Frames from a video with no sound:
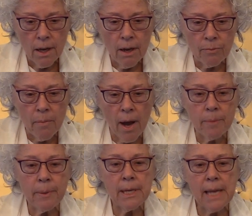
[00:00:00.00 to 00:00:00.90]
of my
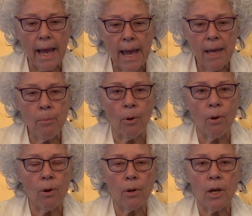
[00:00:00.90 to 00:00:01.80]
being
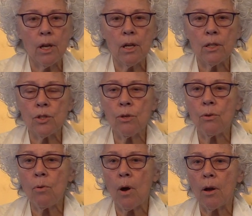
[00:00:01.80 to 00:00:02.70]
able
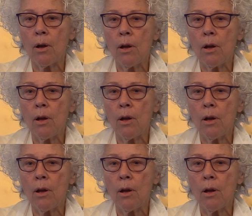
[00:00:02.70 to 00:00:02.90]
to